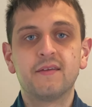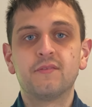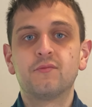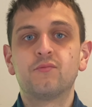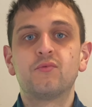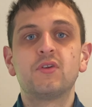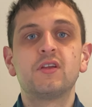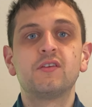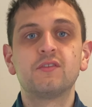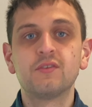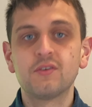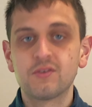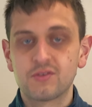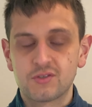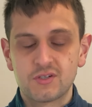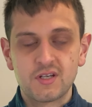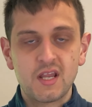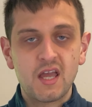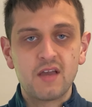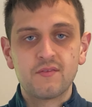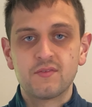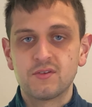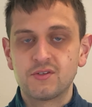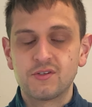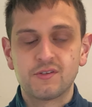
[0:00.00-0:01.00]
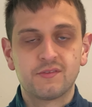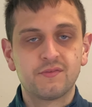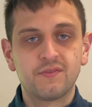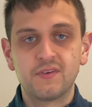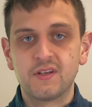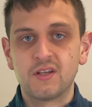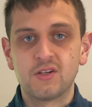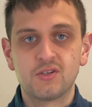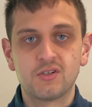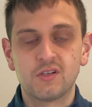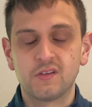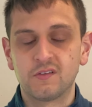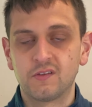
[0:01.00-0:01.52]
Research never just
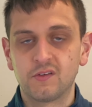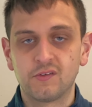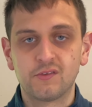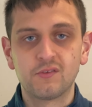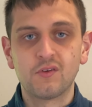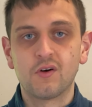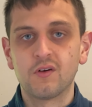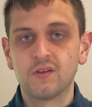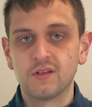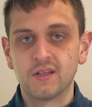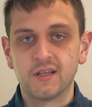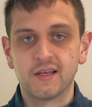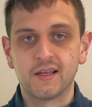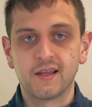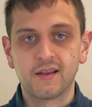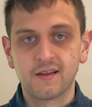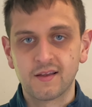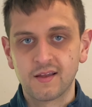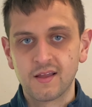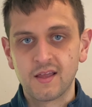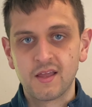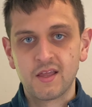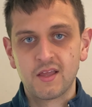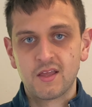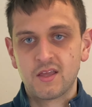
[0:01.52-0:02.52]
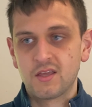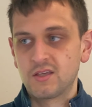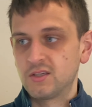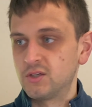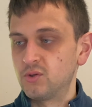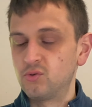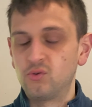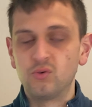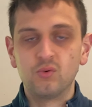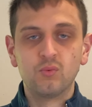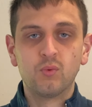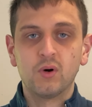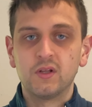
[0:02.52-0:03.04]
finishes. It's not like you
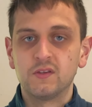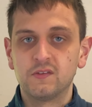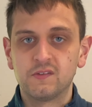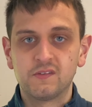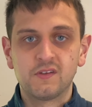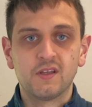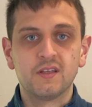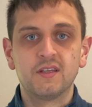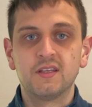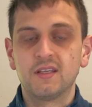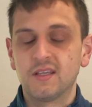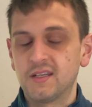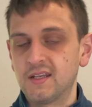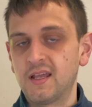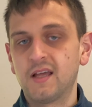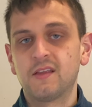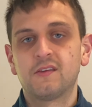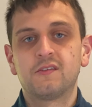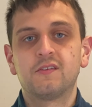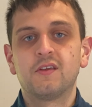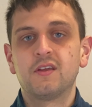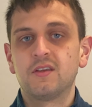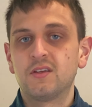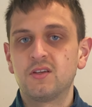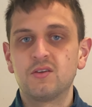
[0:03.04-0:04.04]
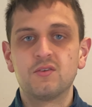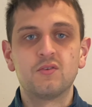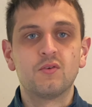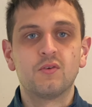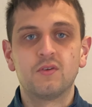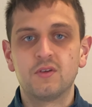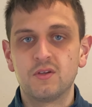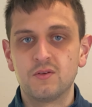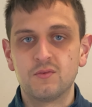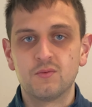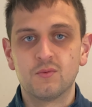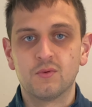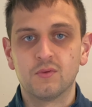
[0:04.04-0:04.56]
do one study and that's it.
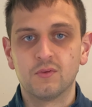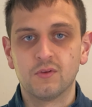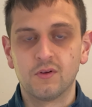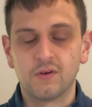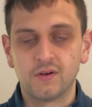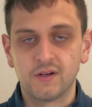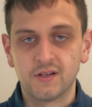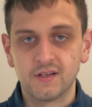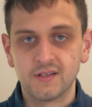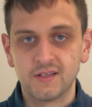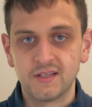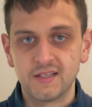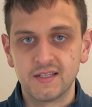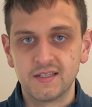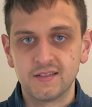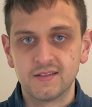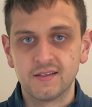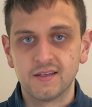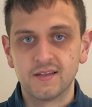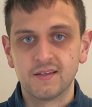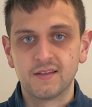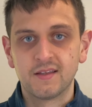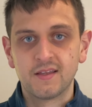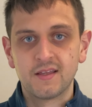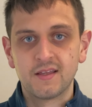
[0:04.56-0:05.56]
You no longer need it.